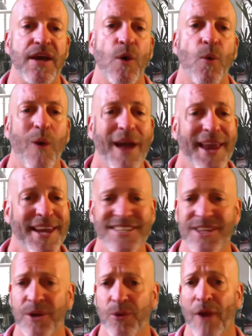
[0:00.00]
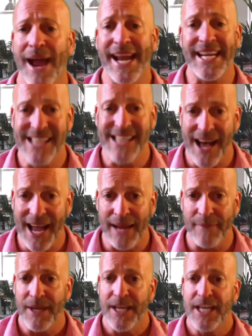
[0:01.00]
When is the right
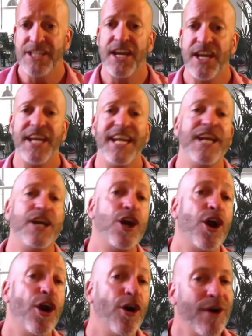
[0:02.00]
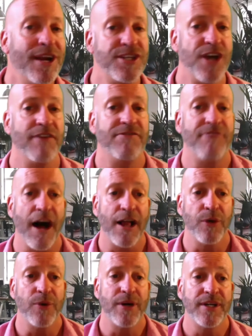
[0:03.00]
time to encourage our
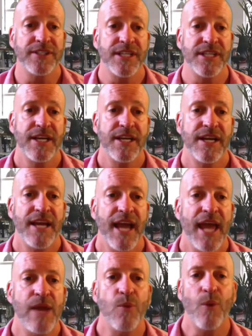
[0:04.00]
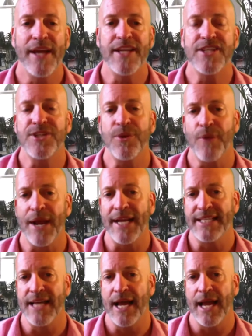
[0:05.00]
followers? And when is the right
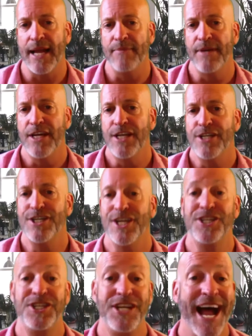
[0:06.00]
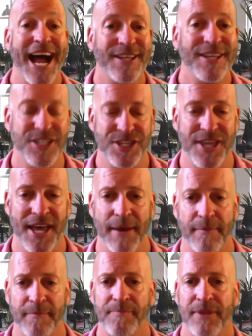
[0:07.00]
time to challenge
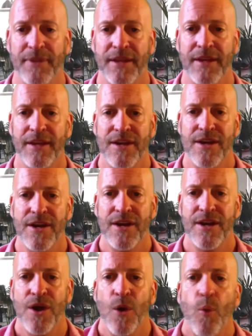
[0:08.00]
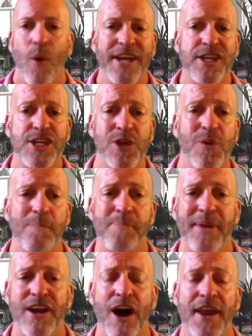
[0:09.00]
them? When do you
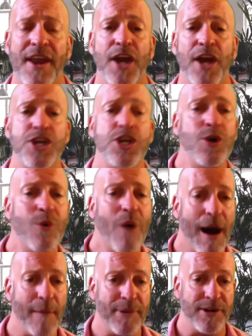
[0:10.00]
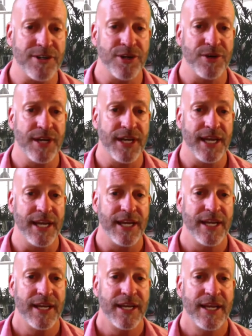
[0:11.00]
bid on a new opportunity?
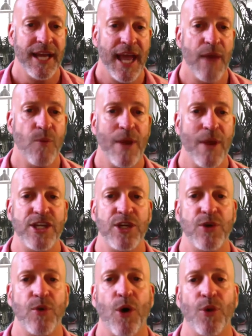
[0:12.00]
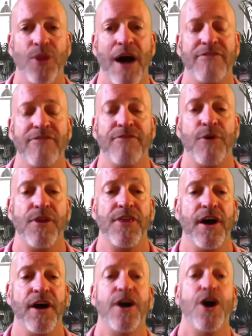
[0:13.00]
And when do you hold off for
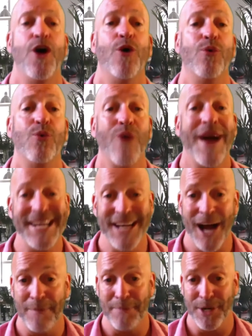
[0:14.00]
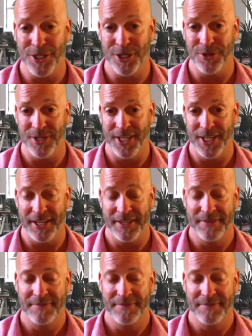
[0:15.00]
the right opportunity?